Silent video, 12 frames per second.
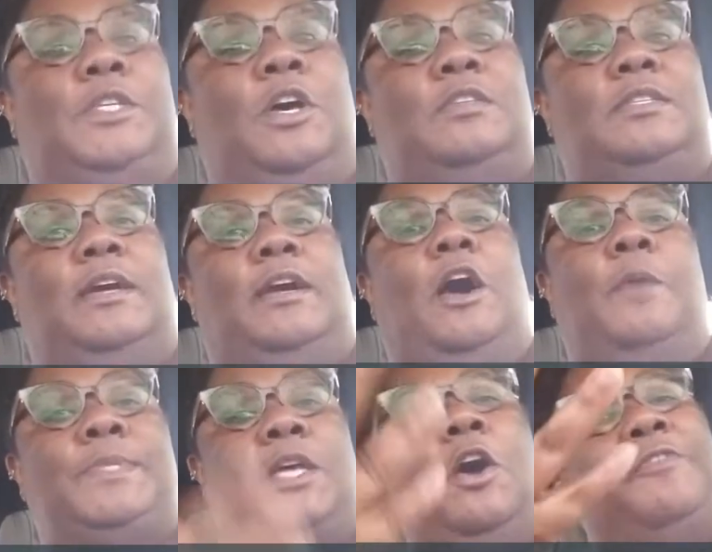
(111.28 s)

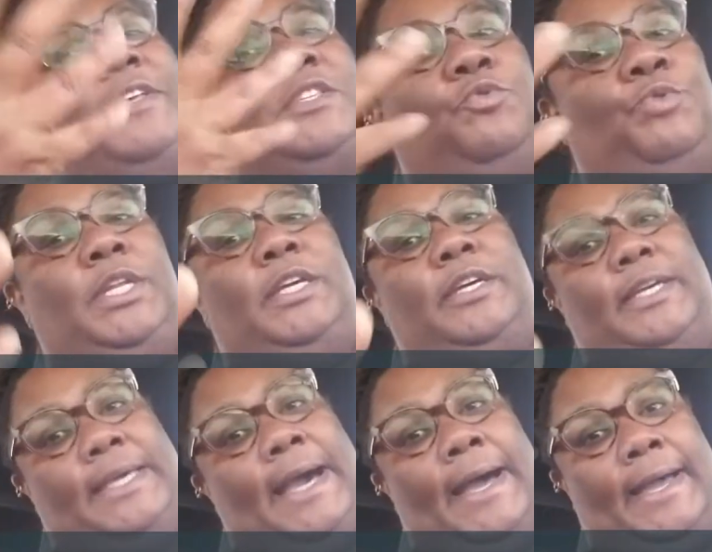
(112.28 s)
off as a really
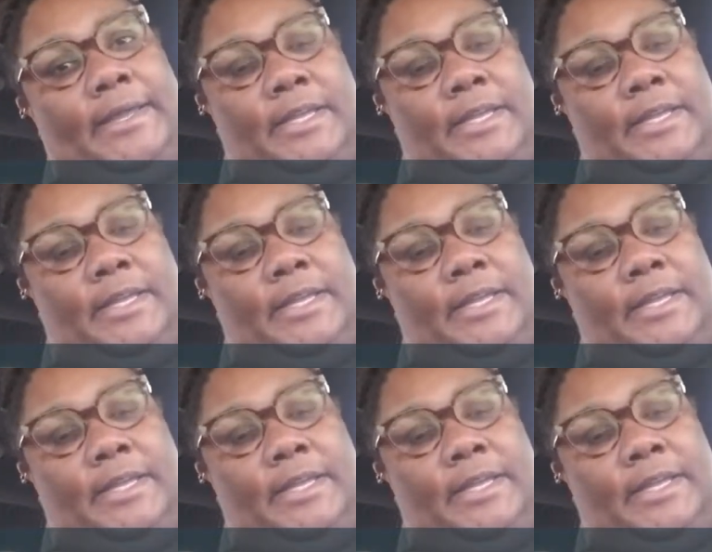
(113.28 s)
good guy.